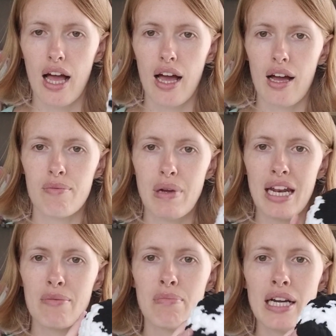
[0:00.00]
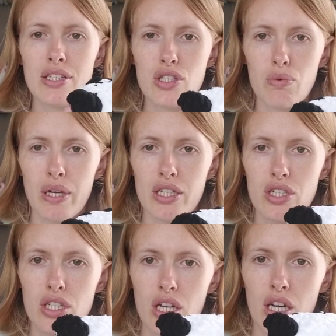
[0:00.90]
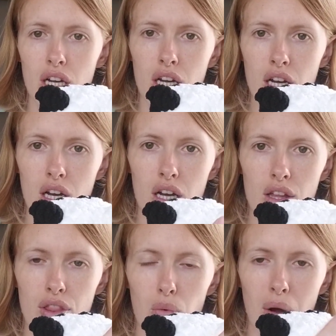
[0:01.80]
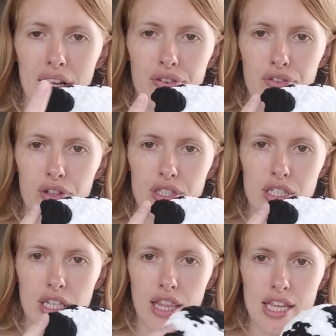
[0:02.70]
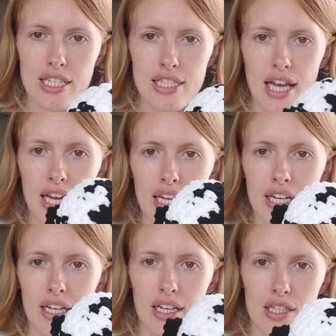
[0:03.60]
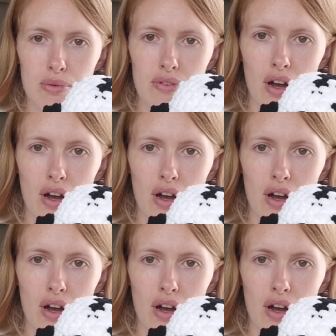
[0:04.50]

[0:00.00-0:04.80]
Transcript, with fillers: Um, I might switch the white foot to this side because we've